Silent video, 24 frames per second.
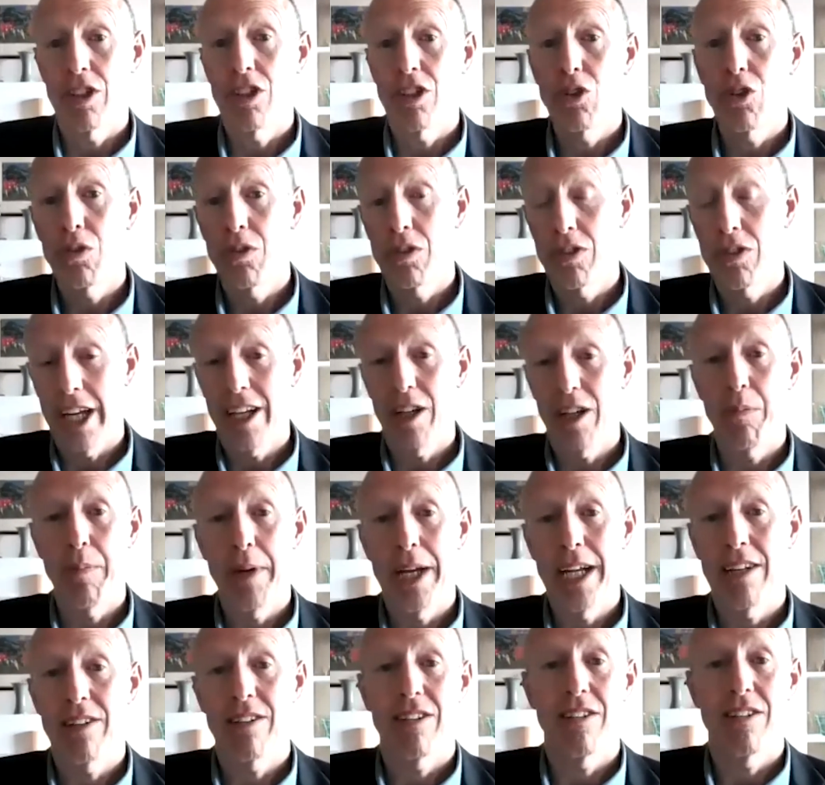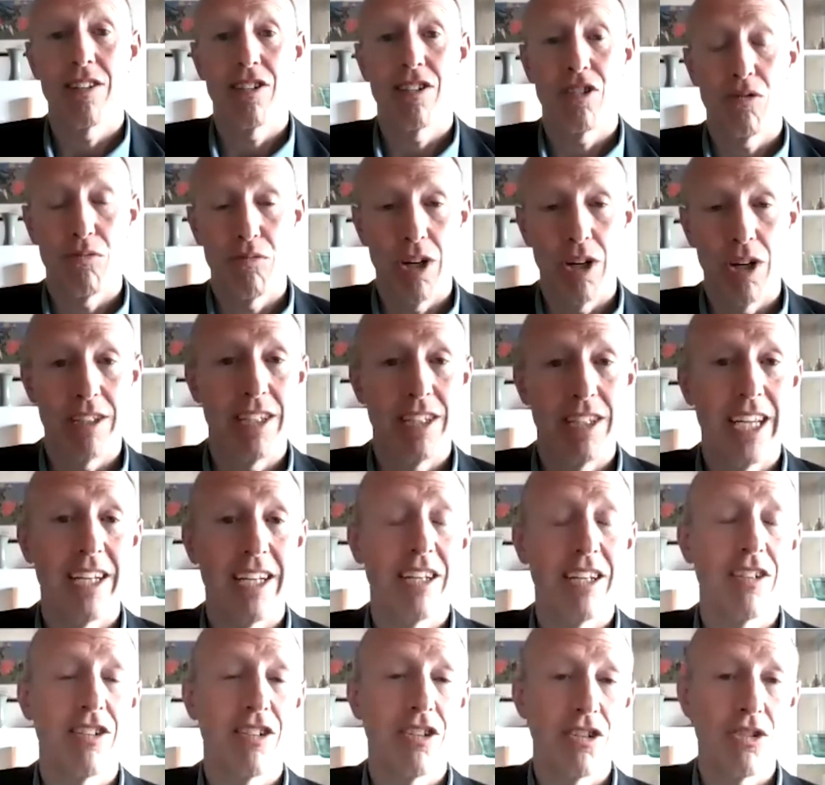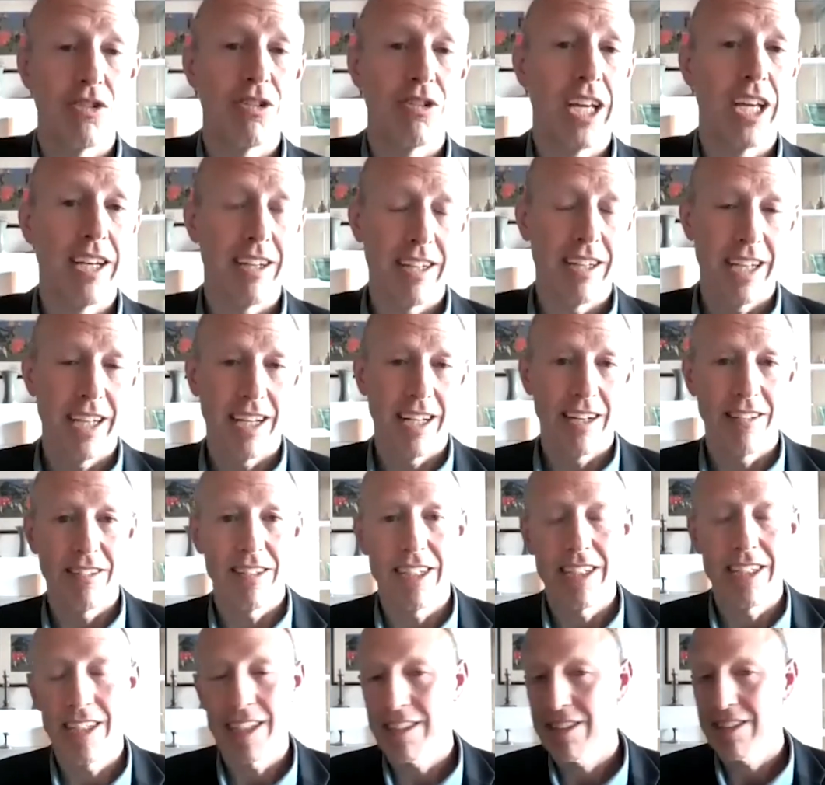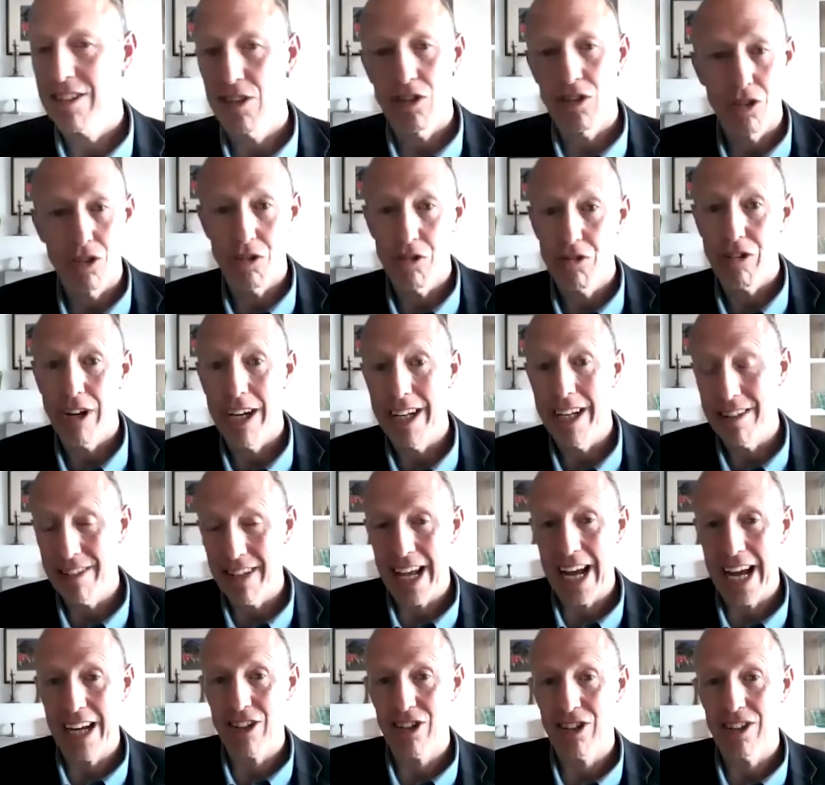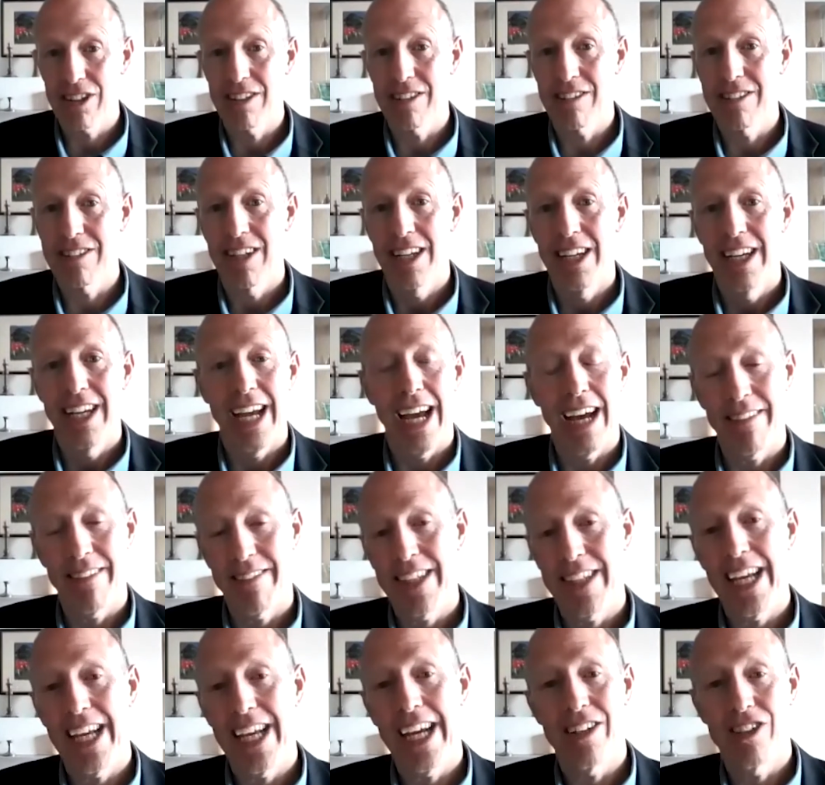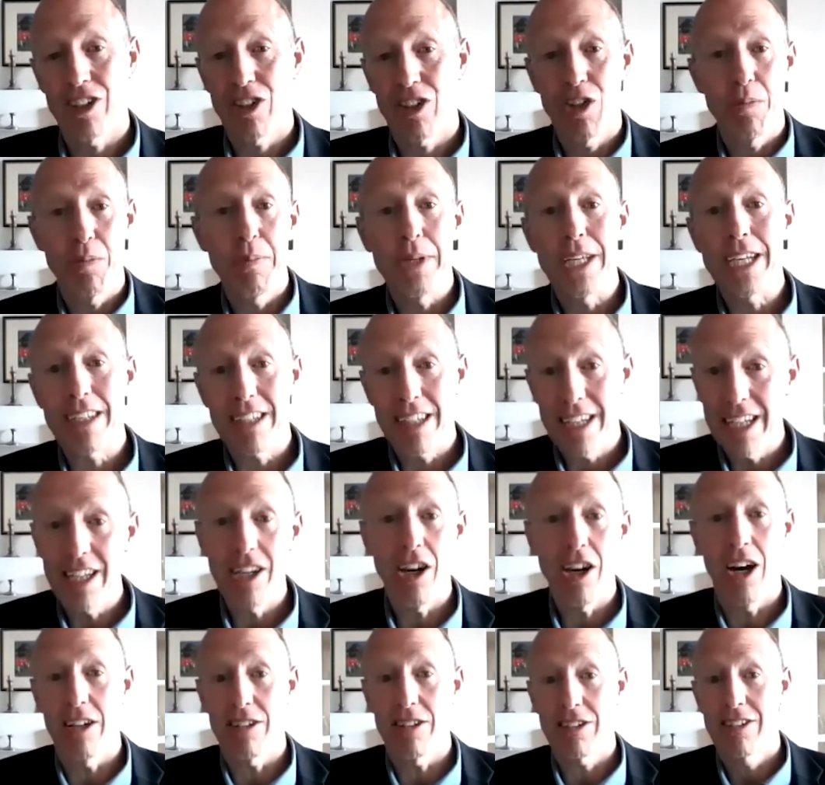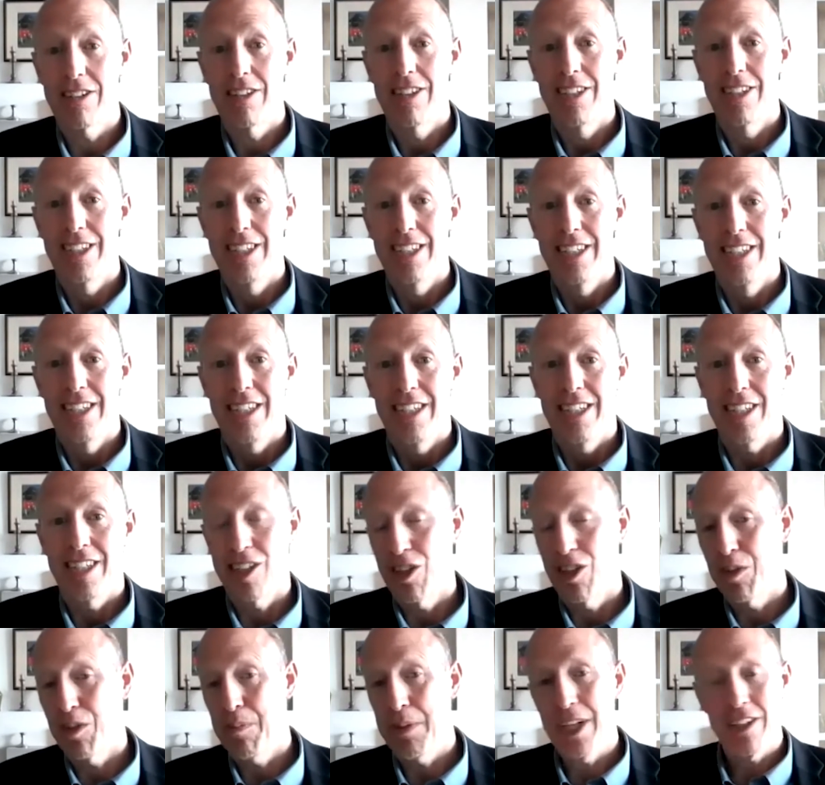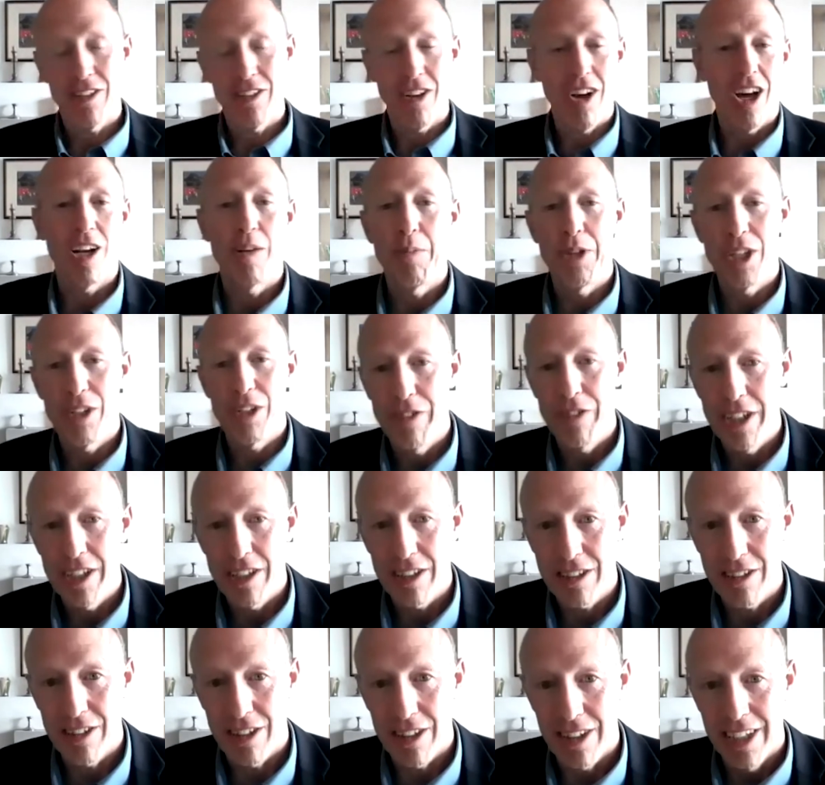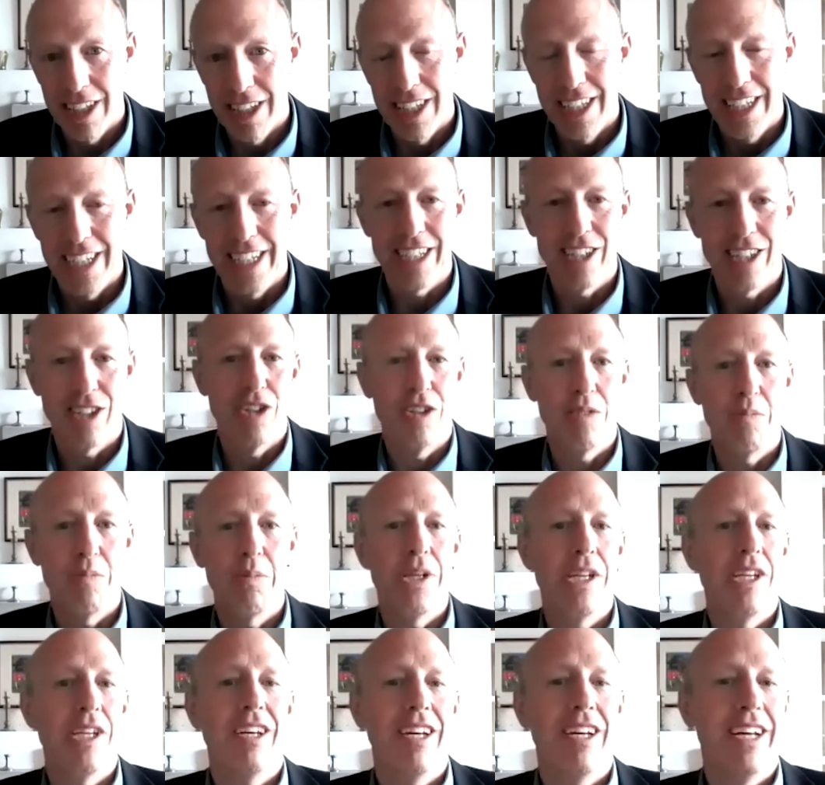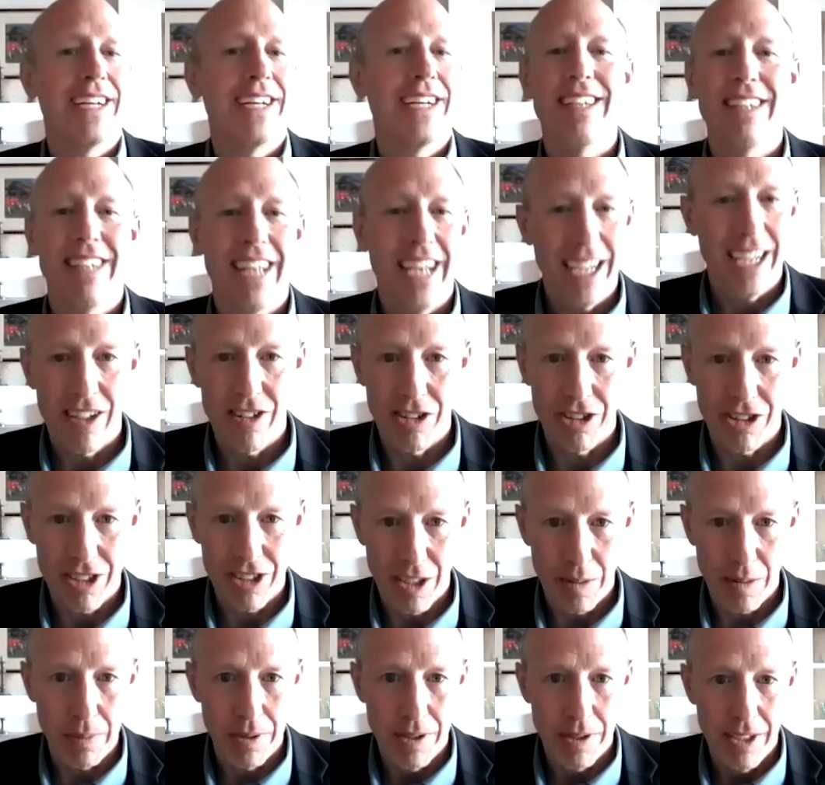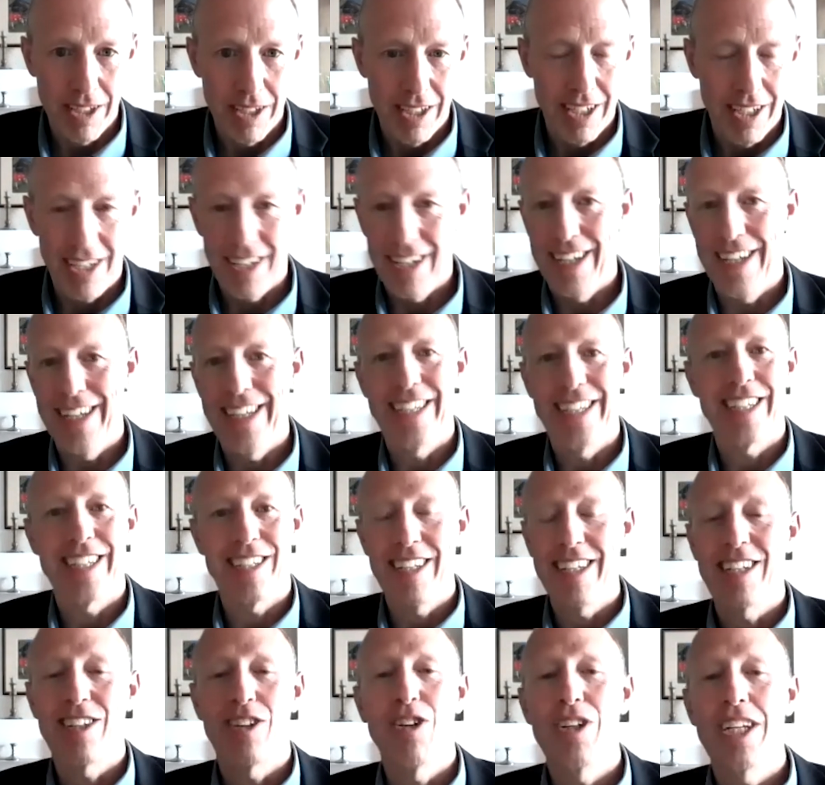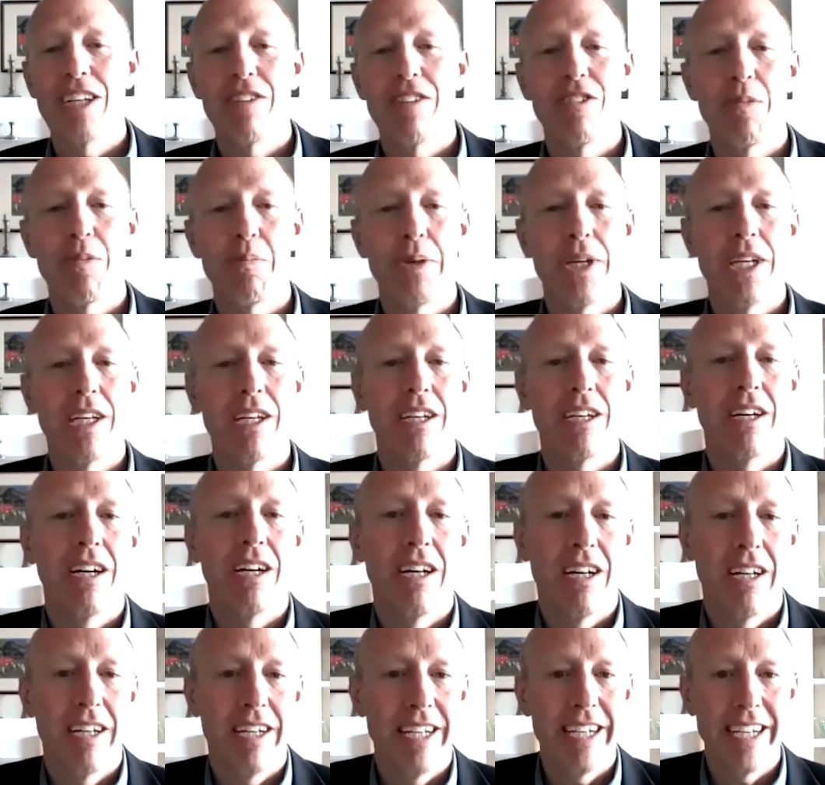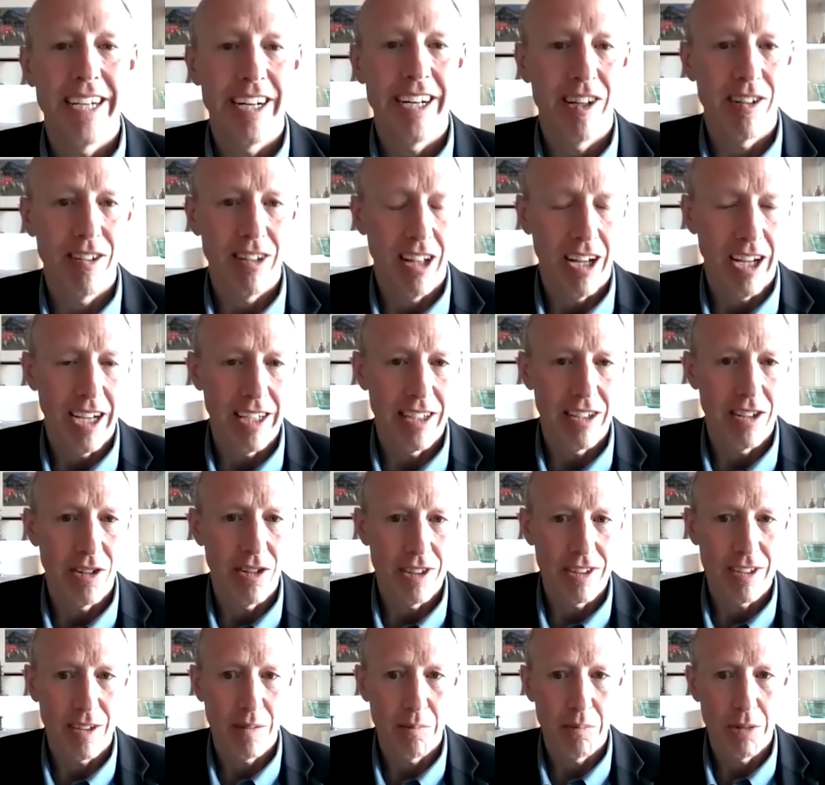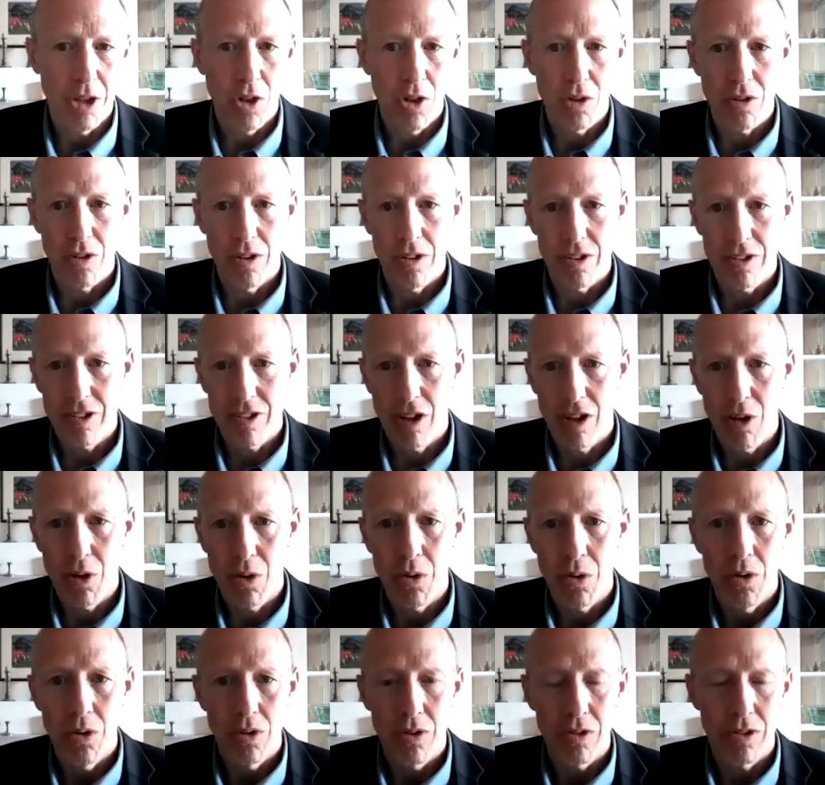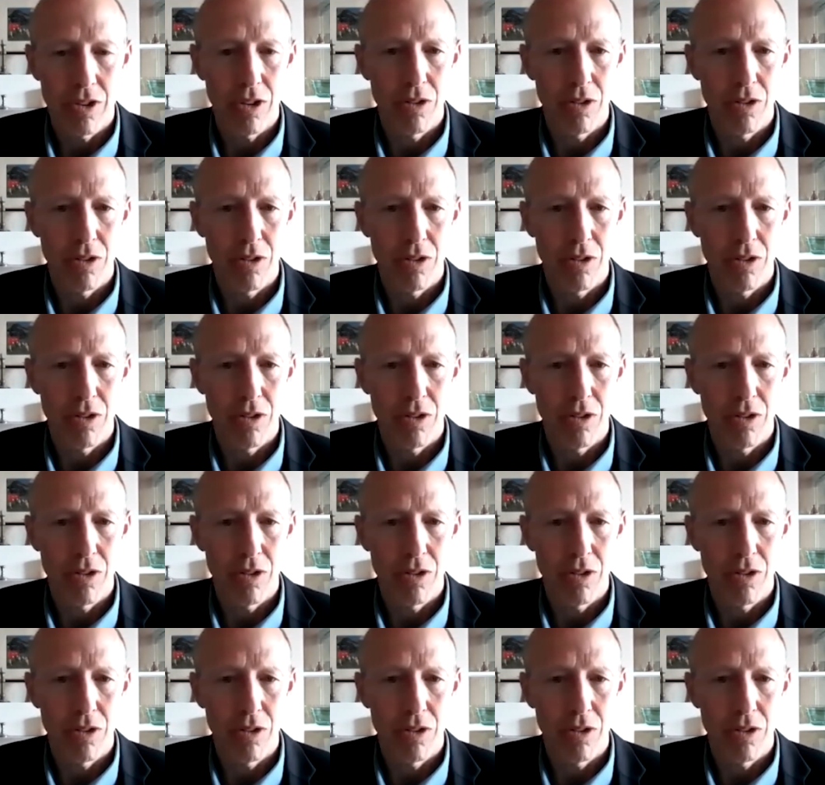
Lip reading: use databases, to run data, to do data and analytics, to do transactions at the edge. It could be a kiosk. It could be autonomous vehicle. It could be a container ship. It could even be an airline or some local. So